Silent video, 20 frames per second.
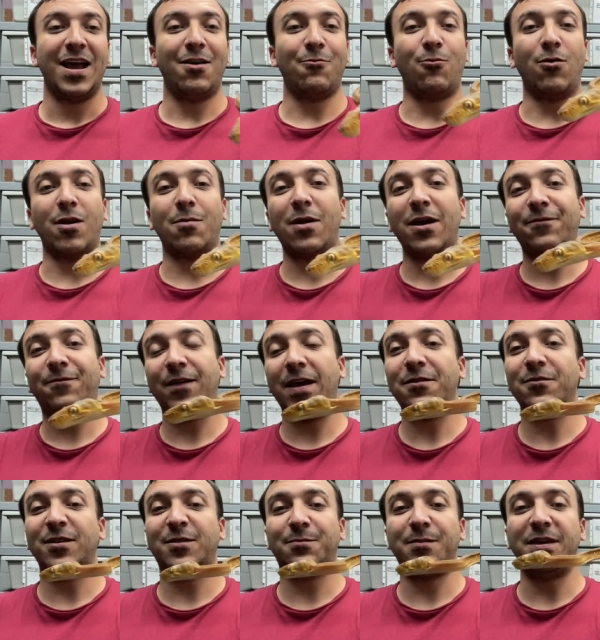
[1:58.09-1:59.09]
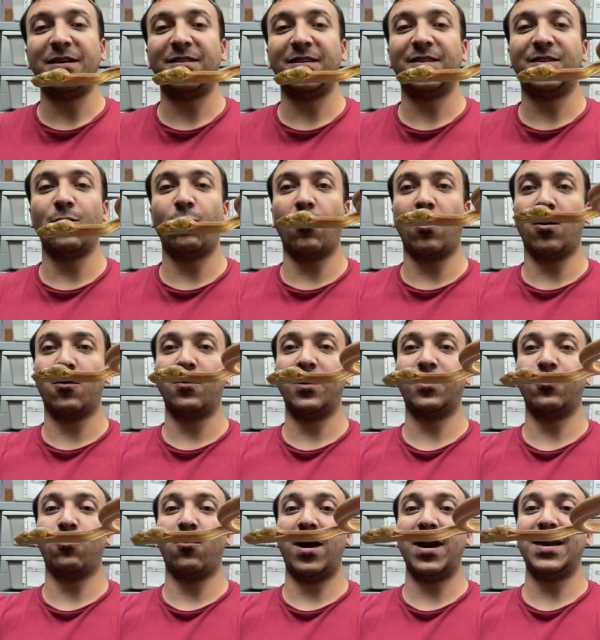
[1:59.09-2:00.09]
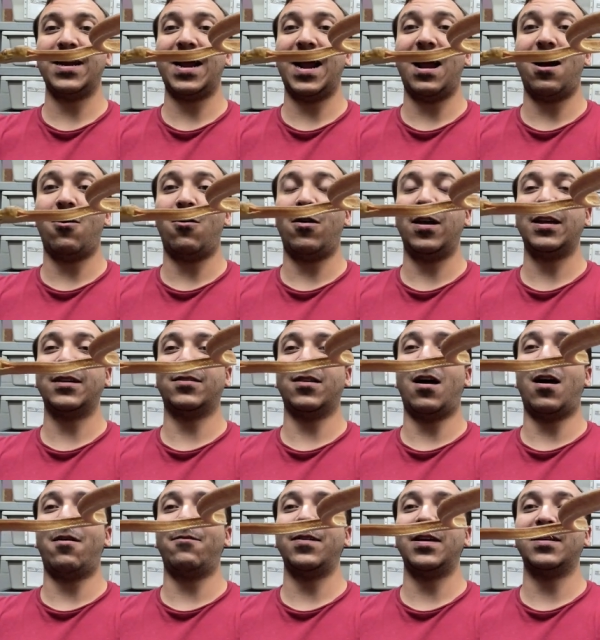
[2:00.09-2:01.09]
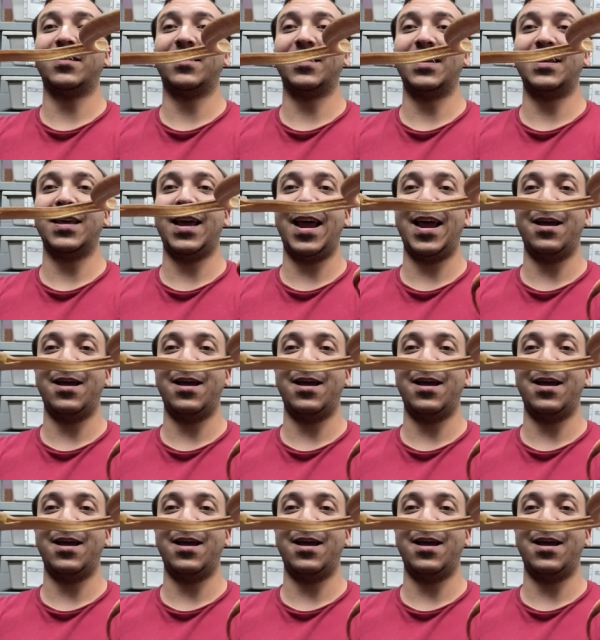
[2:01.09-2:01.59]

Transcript: One of my favorite species to work with right now is obviously the